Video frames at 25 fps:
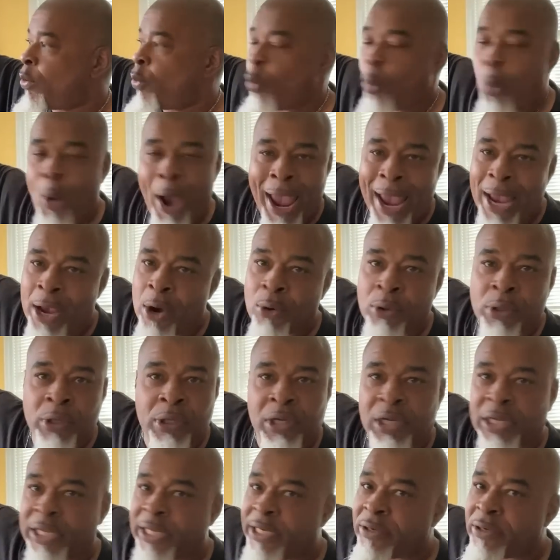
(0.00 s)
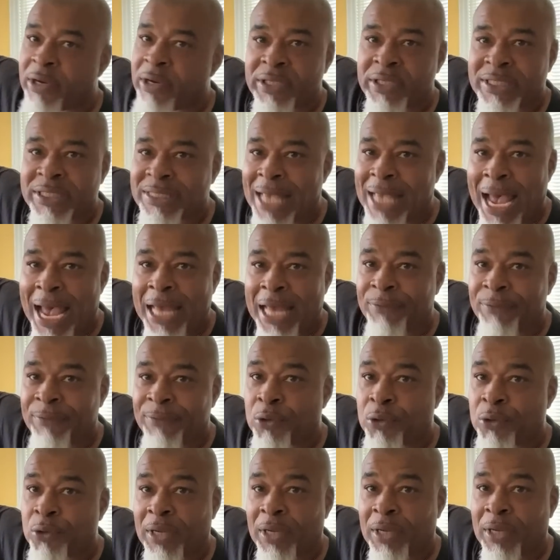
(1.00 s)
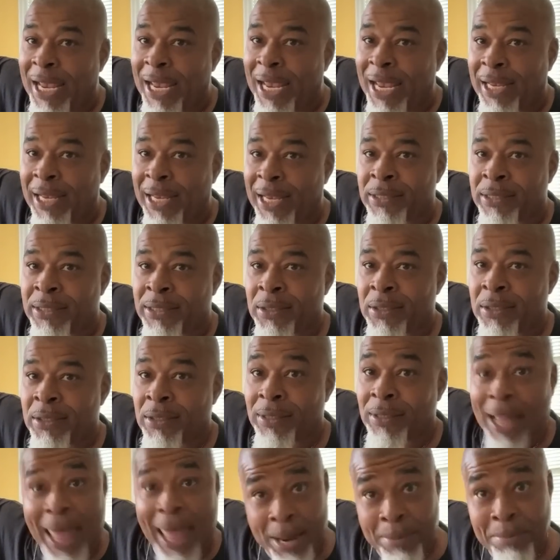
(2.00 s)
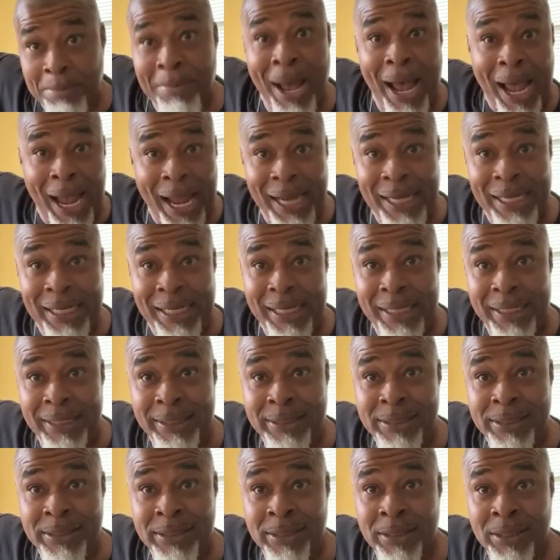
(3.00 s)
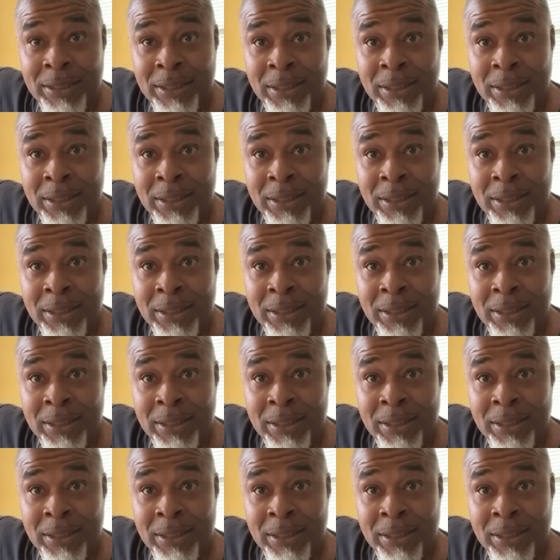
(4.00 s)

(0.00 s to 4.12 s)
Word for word: way on the clear other side of your land, like mine is,